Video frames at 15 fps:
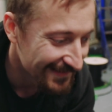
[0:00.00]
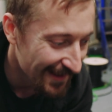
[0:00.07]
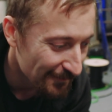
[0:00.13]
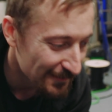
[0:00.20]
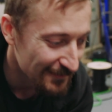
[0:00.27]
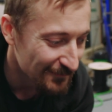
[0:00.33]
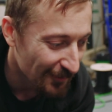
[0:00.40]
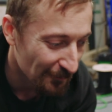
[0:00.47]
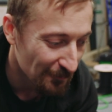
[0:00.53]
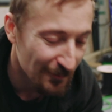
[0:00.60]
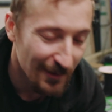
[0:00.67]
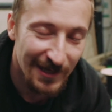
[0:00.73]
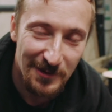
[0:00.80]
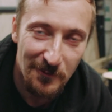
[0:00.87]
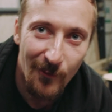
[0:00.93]
You know, when you've got
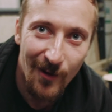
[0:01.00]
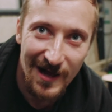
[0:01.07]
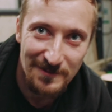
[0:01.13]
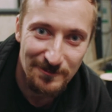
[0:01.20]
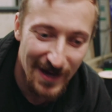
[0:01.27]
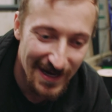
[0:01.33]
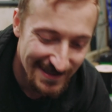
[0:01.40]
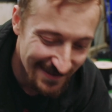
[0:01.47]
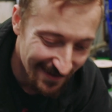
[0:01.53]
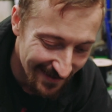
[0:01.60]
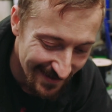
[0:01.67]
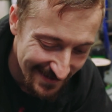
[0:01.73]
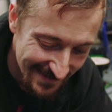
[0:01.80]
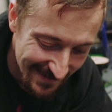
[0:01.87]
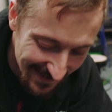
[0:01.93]
really wide back
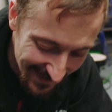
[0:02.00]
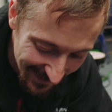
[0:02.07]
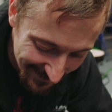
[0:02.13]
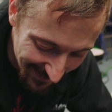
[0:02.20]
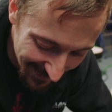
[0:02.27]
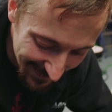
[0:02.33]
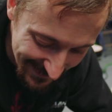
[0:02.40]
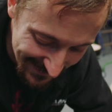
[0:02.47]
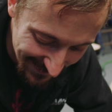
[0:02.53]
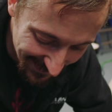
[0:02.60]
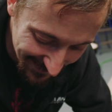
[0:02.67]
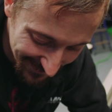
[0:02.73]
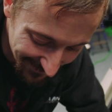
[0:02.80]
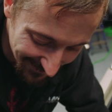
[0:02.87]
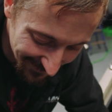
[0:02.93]
tyres, that is
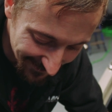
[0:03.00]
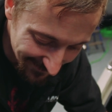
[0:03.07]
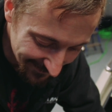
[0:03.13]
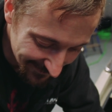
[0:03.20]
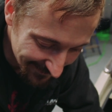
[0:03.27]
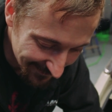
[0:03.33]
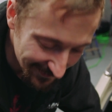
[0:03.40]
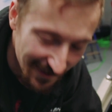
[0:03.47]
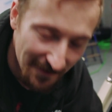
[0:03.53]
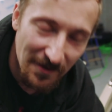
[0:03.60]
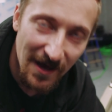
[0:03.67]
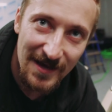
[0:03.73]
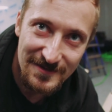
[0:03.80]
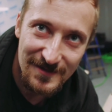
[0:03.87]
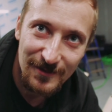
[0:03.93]
like
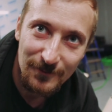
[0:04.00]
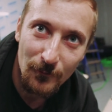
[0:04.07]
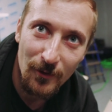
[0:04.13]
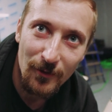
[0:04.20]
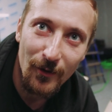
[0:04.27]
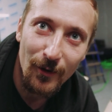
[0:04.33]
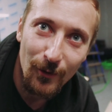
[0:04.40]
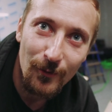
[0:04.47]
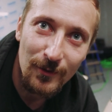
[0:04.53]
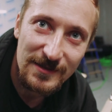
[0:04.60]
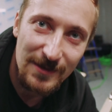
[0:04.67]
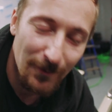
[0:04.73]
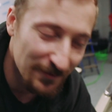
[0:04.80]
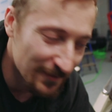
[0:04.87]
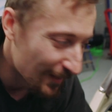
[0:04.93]
one of the looks
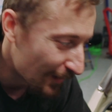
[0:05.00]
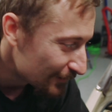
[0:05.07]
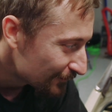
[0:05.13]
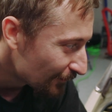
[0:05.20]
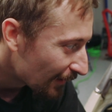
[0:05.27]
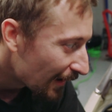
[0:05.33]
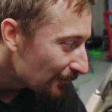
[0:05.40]
I want to go for.